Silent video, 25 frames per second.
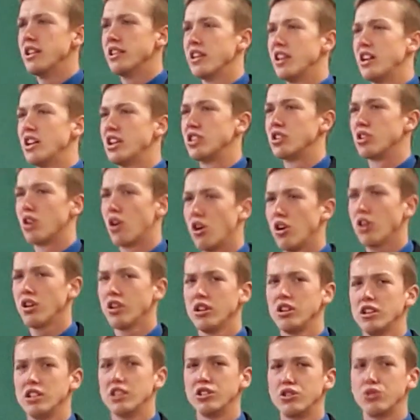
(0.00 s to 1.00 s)
that is
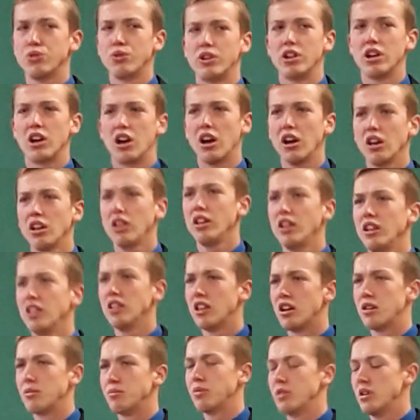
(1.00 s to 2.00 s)
hardened into an ugly
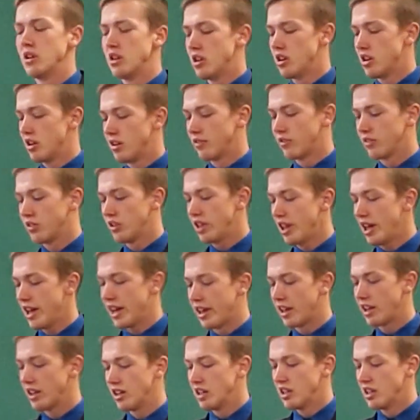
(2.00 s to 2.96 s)
lump of clay,